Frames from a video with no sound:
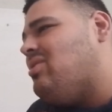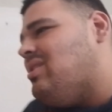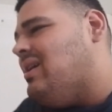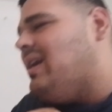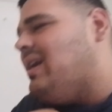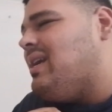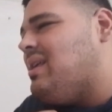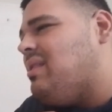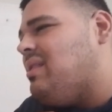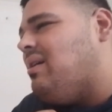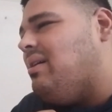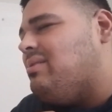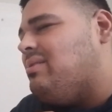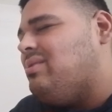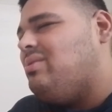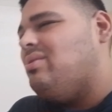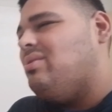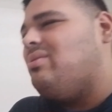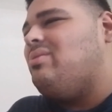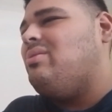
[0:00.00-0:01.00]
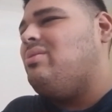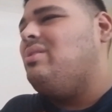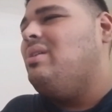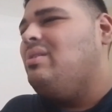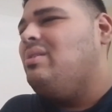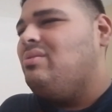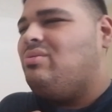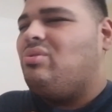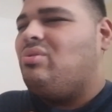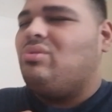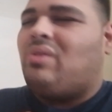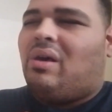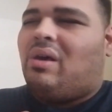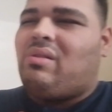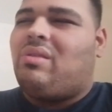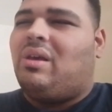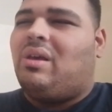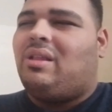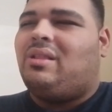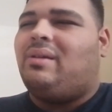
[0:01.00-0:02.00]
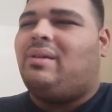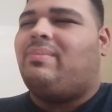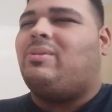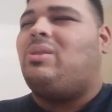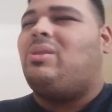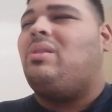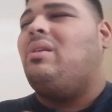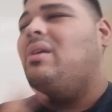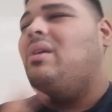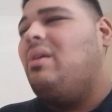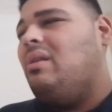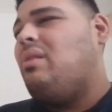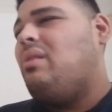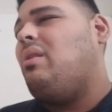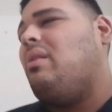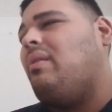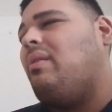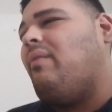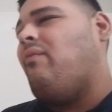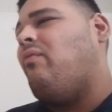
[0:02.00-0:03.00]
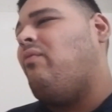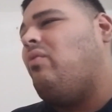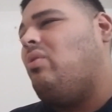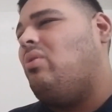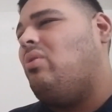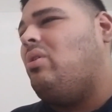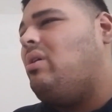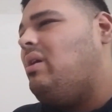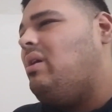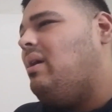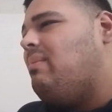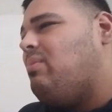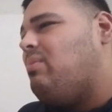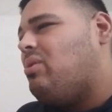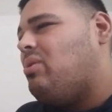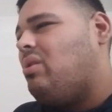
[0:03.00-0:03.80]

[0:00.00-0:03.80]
x Hunter 2011 Season 4 Episode